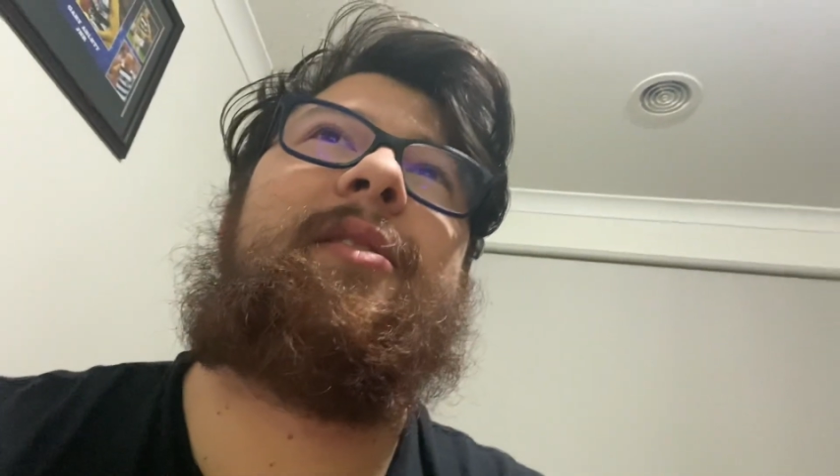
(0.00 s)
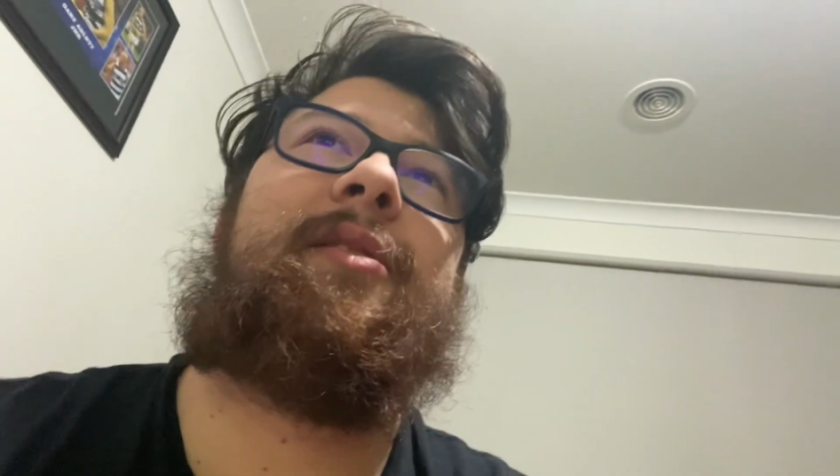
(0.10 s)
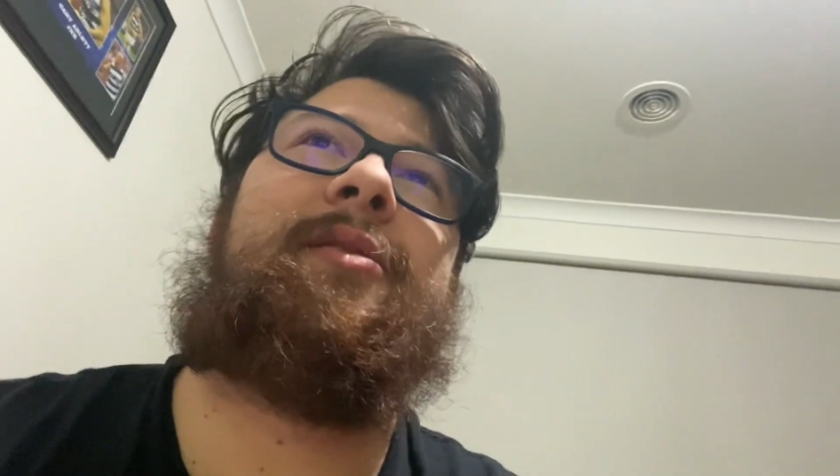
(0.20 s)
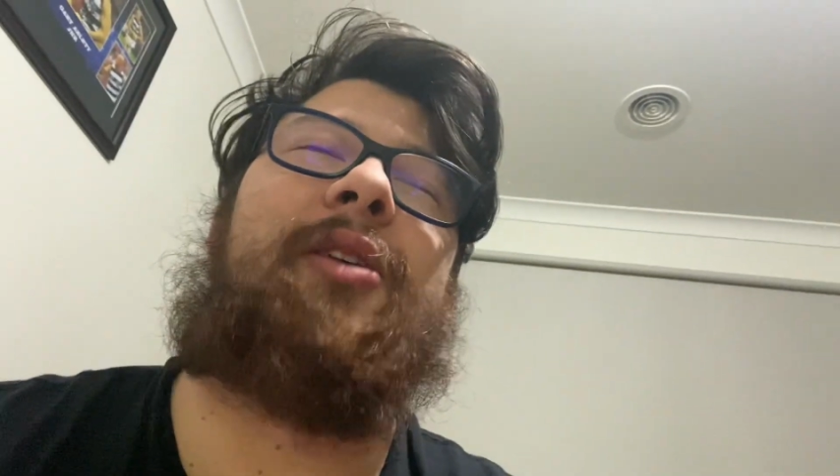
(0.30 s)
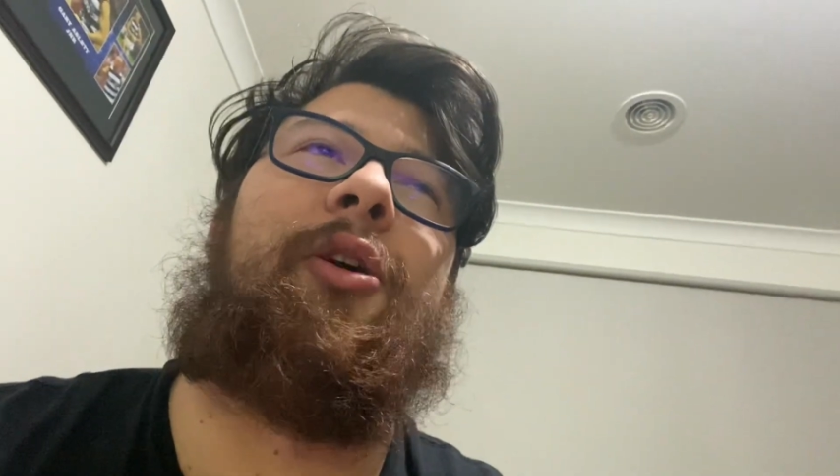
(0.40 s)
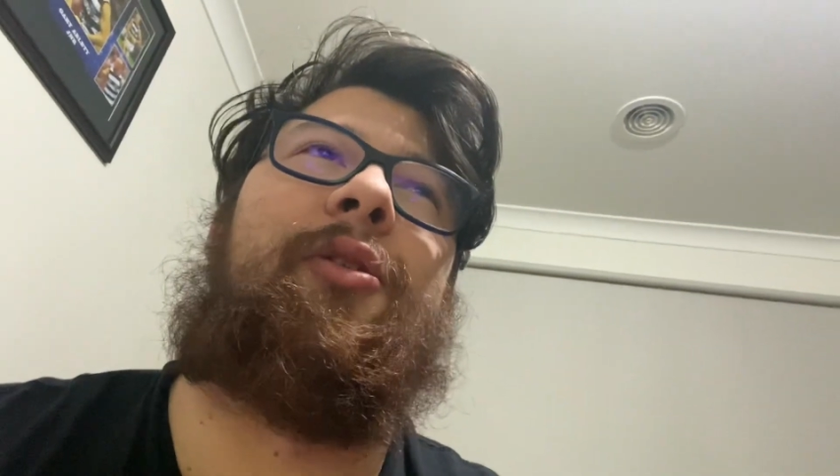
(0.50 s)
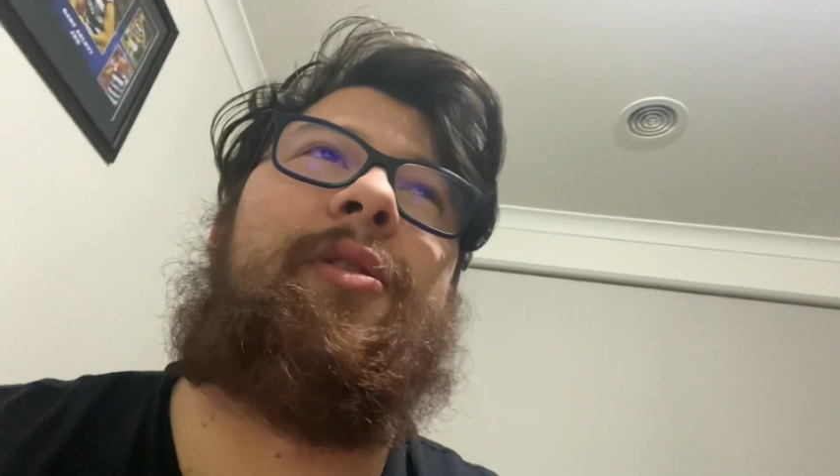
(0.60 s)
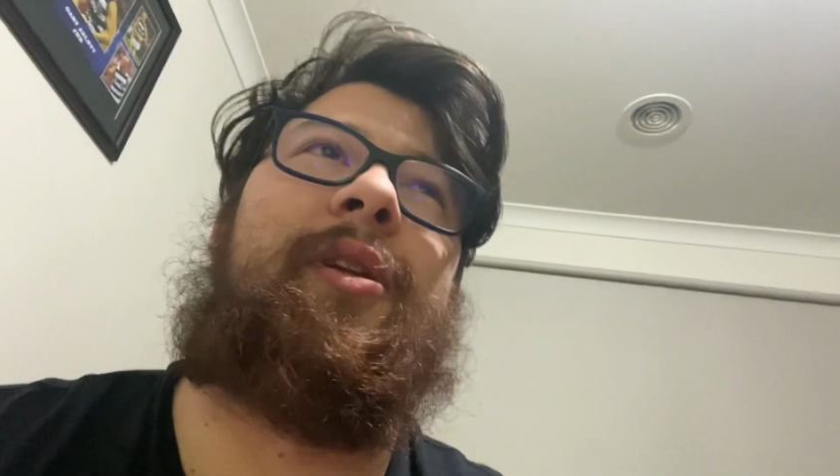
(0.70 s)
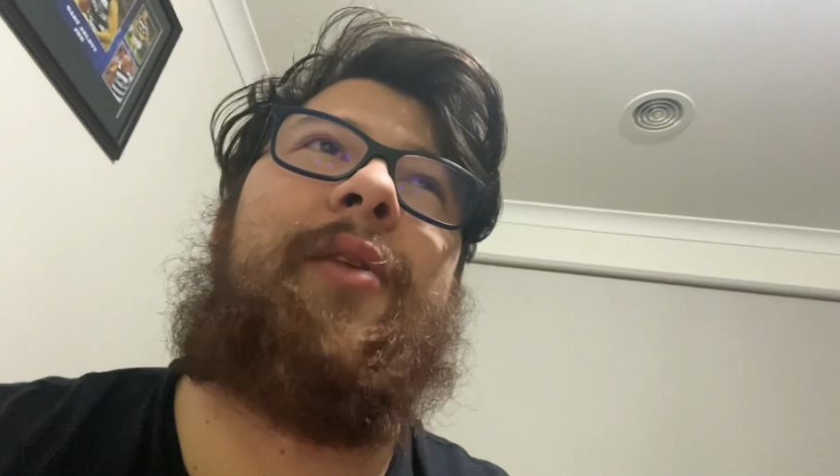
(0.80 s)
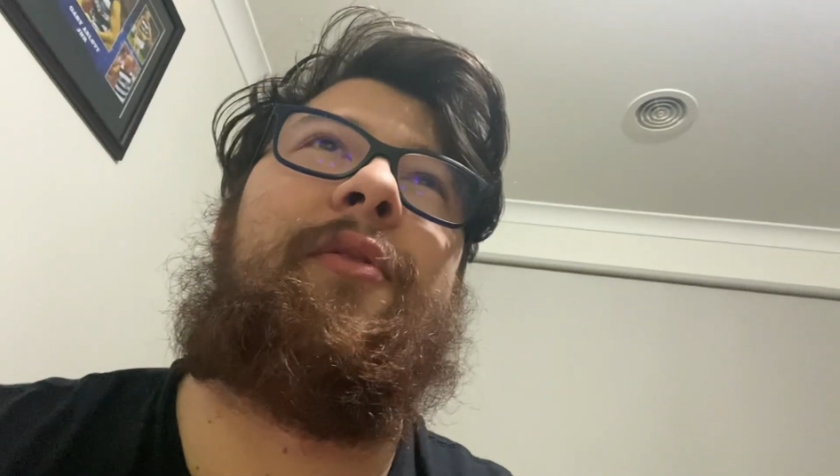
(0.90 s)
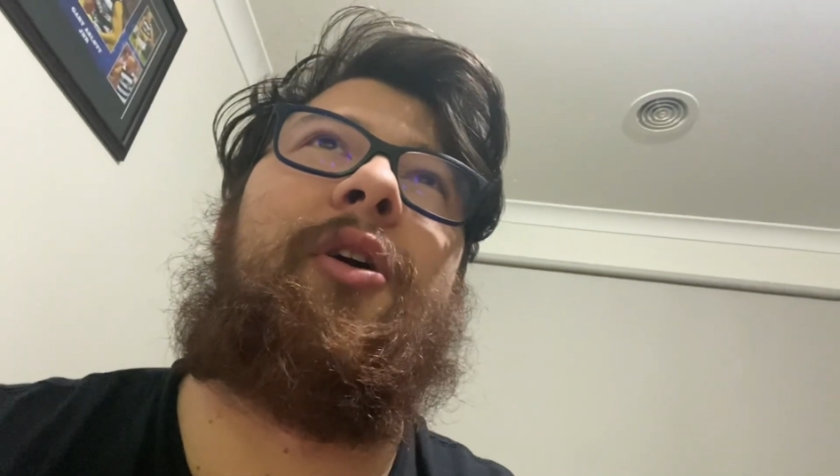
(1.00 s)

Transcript: So, you never